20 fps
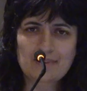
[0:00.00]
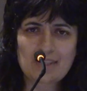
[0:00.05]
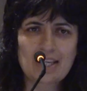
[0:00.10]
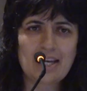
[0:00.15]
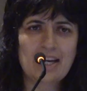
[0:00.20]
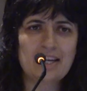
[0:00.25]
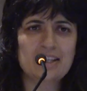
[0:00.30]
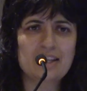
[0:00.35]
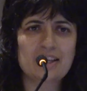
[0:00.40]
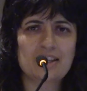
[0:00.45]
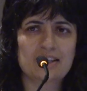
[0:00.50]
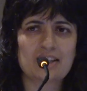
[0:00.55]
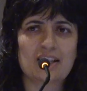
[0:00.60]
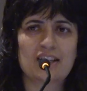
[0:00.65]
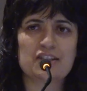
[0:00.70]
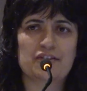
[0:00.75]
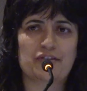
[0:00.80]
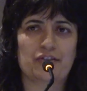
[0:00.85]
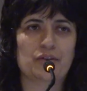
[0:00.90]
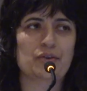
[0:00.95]
And in the
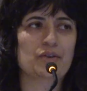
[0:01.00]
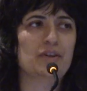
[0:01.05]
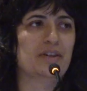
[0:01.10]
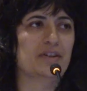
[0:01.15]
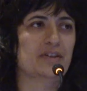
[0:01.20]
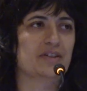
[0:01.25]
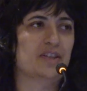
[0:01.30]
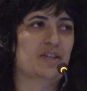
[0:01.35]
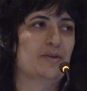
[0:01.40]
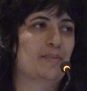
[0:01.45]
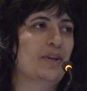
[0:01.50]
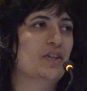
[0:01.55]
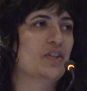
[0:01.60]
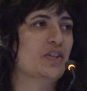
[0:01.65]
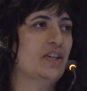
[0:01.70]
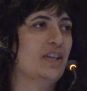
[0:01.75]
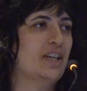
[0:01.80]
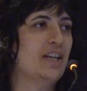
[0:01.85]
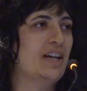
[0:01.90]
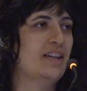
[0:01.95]
last few years,
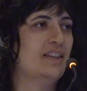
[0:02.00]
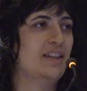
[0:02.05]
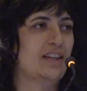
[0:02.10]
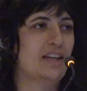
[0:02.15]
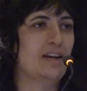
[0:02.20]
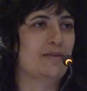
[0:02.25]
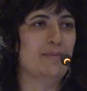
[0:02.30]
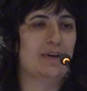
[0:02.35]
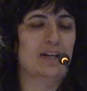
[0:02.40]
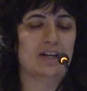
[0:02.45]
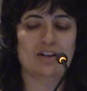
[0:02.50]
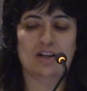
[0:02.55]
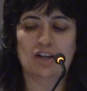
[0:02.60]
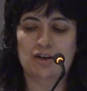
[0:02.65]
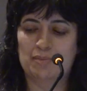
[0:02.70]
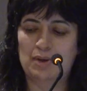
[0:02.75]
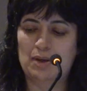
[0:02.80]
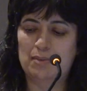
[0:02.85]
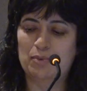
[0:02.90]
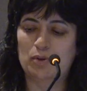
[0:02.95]
especially, I think I've met a lot
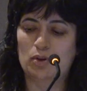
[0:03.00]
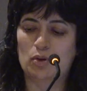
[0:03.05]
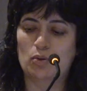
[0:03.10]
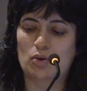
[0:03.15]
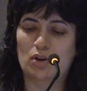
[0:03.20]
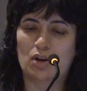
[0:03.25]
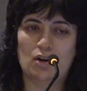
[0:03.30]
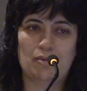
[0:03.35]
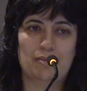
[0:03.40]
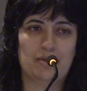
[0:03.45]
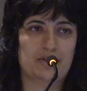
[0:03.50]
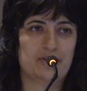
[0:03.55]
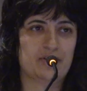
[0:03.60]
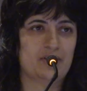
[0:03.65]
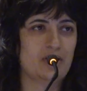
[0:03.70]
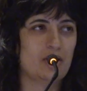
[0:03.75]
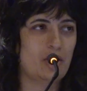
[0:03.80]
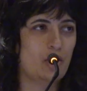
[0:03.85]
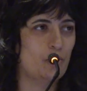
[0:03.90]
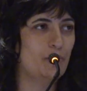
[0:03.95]
of people who are
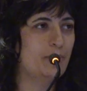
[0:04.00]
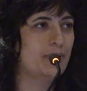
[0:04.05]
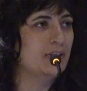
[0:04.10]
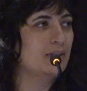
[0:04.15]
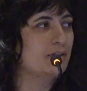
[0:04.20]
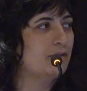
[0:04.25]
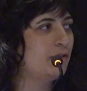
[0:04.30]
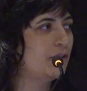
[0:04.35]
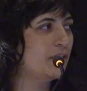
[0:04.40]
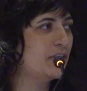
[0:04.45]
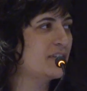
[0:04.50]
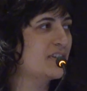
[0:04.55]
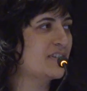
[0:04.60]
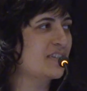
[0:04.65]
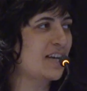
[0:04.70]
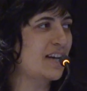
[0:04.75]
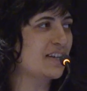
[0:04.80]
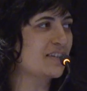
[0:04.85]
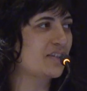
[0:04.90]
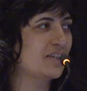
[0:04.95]
almost hoping for a
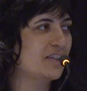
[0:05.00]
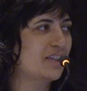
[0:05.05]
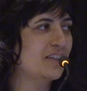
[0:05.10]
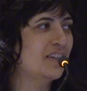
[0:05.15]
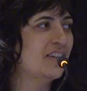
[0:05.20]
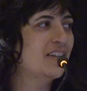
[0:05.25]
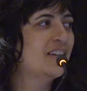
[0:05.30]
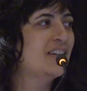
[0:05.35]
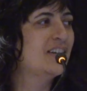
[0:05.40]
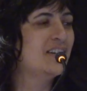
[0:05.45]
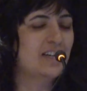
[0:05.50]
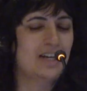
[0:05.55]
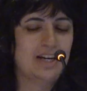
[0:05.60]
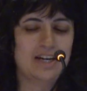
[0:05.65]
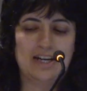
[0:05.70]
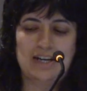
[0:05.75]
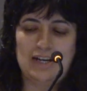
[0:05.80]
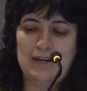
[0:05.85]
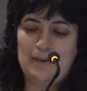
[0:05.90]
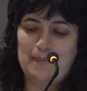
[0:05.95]
disaster
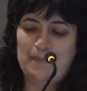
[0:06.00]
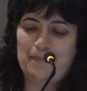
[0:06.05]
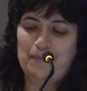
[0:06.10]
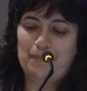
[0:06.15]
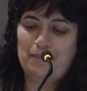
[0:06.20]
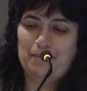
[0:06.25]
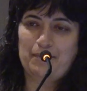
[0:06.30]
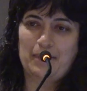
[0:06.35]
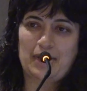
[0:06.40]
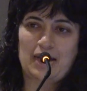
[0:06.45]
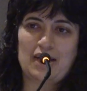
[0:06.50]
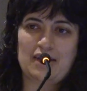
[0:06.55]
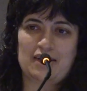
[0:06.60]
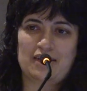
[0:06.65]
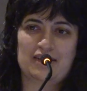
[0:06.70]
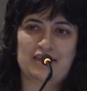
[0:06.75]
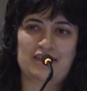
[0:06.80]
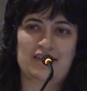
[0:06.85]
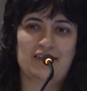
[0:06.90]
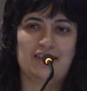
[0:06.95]

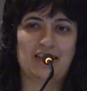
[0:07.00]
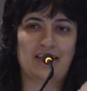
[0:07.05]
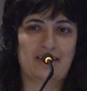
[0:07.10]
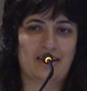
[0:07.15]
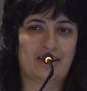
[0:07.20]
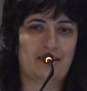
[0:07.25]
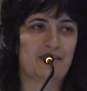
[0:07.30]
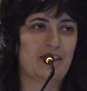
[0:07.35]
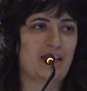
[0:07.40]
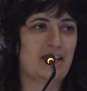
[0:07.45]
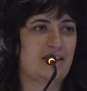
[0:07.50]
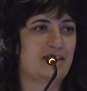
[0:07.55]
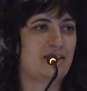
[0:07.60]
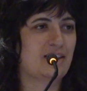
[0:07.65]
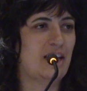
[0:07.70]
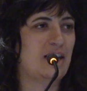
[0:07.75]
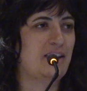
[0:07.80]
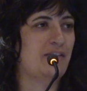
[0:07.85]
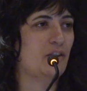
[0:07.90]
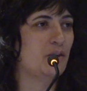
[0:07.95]
because they think of that as
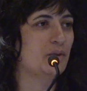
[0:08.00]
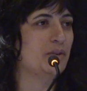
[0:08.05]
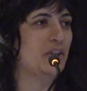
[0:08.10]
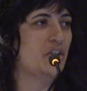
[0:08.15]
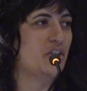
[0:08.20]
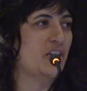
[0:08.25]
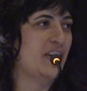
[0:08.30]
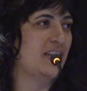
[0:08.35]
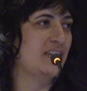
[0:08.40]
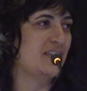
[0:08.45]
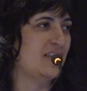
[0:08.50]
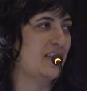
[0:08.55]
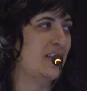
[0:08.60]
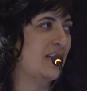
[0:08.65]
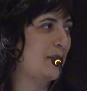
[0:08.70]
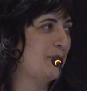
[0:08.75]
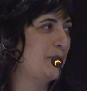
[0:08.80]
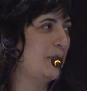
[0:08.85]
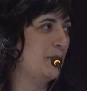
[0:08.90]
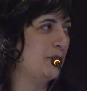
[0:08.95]
kind of our only chance to
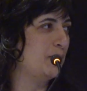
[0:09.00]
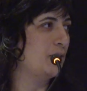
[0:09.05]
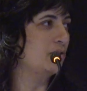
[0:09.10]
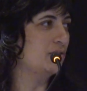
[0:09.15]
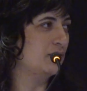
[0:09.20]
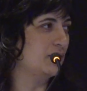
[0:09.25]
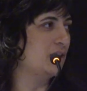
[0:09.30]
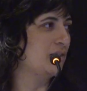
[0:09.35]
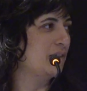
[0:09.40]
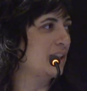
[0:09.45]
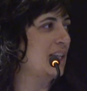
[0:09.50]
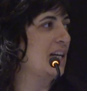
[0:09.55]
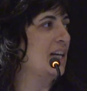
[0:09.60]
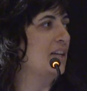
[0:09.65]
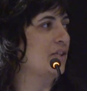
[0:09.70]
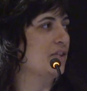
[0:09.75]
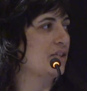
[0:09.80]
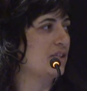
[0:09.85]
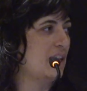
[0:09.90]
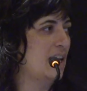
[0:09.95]
get people to really
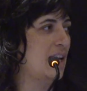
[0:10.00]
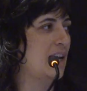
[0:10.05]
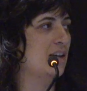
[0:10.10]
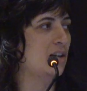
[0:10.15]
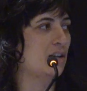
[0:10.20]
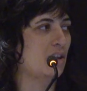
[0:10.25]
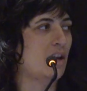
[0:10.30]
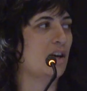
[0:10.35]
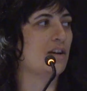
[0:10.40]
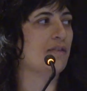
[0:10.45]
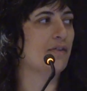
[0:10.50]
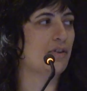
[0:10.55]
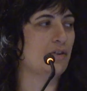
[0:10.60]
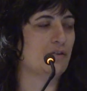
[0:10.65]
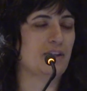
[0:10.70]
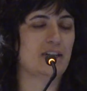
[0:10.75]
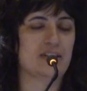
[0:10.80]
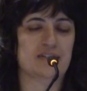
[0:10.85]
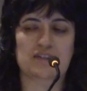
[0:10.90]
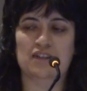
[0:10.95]
understand a lot of the
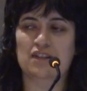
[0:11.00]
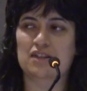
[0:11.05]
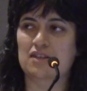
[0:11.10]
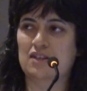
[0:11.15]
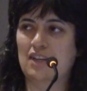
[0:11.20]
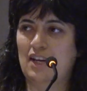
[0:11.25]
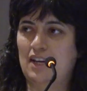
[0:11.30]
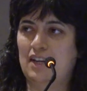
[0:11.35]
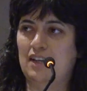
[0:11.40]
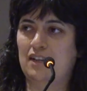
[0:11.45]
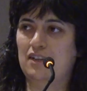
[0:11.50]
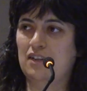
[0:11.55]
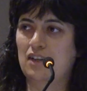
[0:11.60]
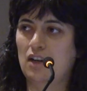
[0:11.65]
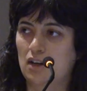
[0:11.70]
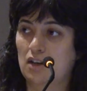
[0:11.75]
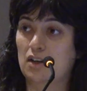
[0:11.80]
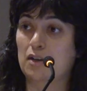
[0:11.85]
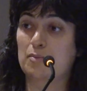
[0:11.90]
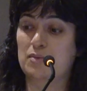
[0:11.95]
risks and
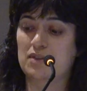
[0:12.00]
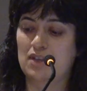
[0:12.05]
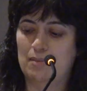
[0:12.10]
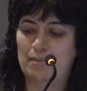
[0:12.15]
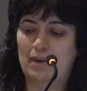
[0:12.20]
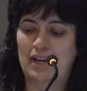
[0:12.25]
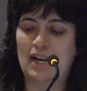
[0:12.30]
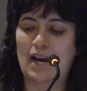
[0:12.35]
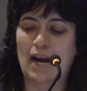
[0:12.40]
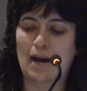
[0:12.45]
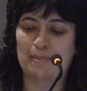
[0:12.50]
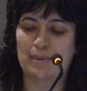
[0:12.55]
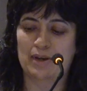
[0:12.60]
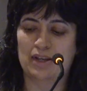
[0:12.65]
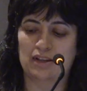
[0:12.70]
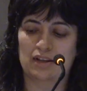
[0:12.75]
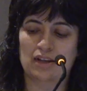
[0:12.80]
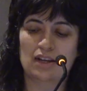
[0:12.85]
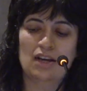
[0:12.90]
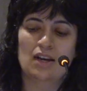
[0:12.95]
harms that might
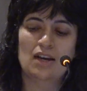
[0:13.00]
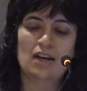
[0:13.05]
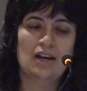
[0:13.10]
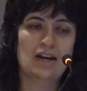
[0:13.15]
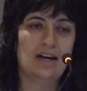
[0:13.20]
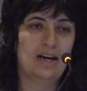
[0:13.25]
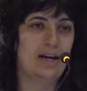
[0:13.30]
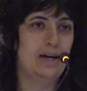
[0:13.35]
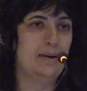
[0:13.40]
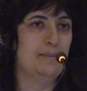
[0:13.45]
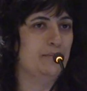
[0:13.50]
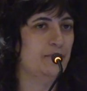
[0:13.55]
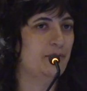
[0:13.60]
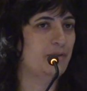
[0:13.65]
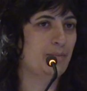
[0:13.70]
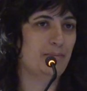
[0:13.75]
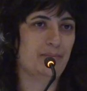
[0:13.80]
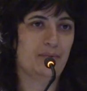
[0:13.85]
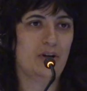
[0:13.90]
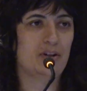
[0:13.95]
happen
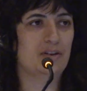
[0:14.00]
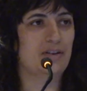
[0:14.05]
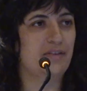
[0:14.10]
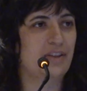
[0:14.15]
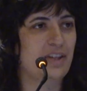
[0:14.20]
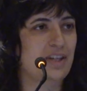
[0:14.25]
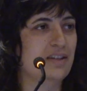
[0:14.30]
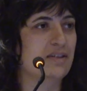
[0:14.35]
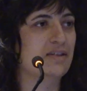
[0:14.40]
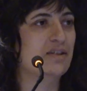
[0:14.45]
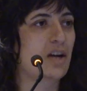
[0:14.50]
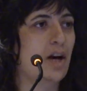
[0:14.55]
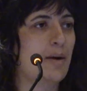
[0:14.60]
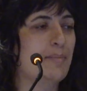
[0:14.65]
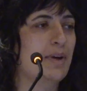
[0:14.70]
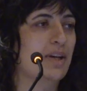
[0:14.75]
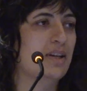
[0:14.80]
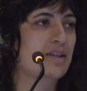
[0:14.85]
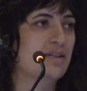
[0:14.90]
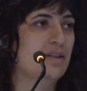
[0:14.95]
from all of these
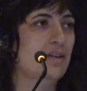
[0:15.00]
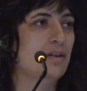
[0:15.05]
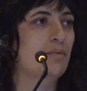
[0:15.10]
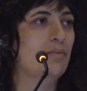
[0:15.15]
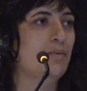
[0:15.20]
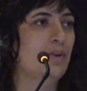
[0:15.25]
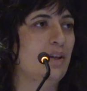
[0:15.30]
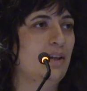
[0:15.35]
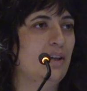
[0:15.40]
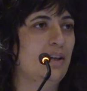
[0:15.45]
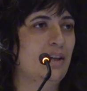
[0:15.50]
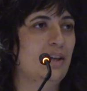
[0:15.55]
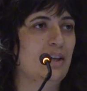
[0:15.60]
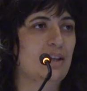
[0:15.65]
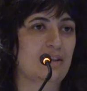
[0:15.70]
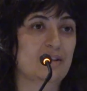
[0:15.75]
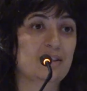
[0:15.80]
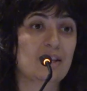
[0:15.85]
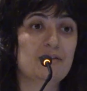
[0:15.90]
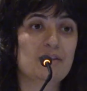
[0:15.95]
topics that we
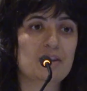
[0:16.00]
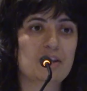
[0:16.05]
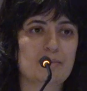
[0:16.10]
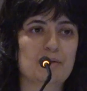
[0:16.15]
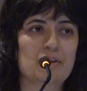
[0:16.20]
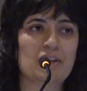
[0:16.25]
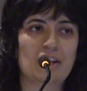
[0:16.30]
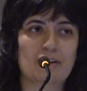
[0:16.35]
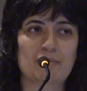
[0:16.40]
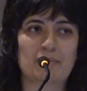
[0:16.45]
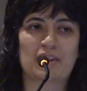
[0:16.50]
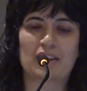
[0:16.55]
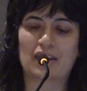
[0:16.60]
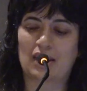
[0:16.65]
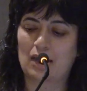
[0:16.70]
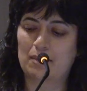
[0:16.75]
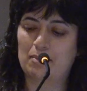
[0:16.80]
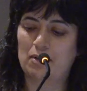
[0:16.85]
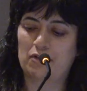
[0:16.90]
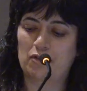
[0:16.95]
in the safety community have been
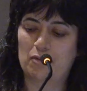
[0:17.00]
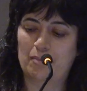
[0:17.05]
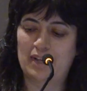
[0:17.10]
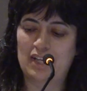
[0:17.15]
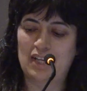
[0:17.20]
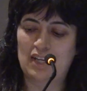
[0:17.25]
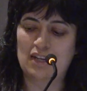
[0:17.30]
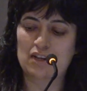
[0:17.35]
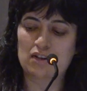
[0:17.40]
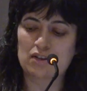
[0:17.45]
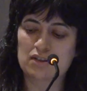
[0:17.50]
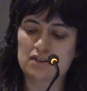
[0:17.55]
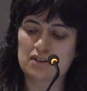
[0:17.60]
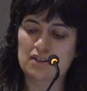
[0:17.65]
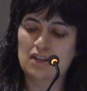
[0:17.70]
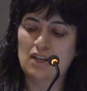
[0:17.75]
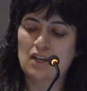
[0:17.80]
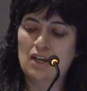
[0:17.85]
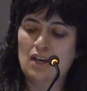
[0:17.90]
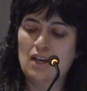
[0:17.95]
thinking about for many years.